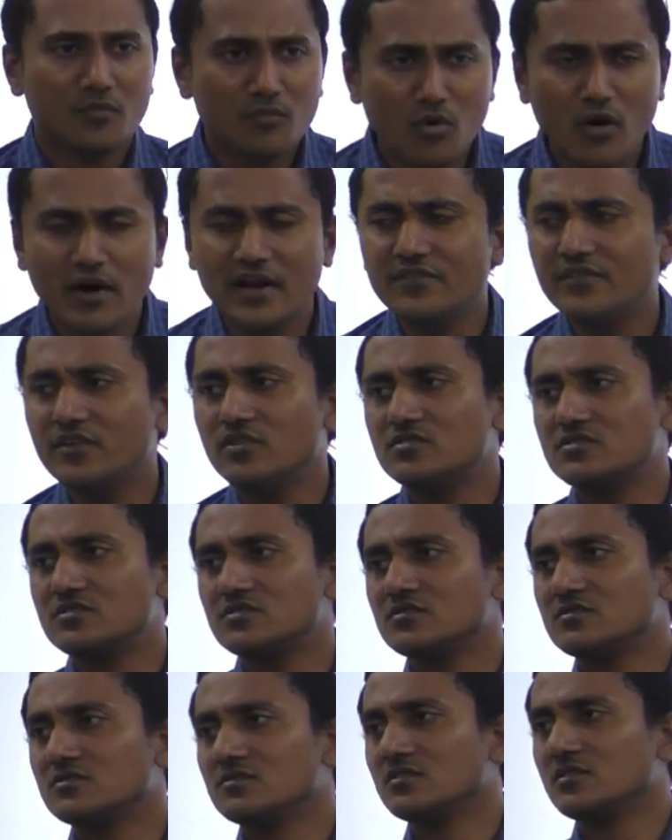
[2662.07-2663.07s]
Body waves,
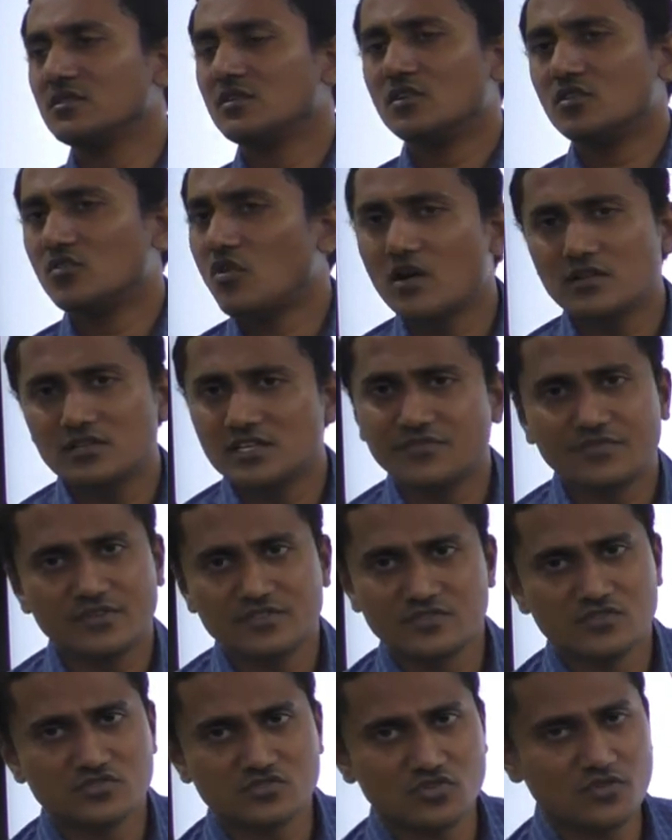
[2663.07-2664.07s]
not
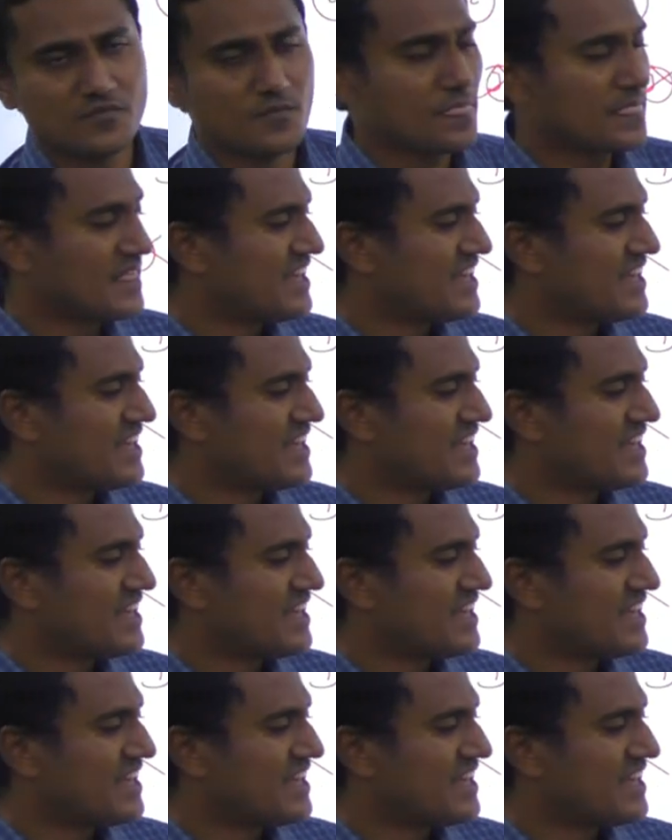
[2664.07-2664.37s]
surface waves, you know.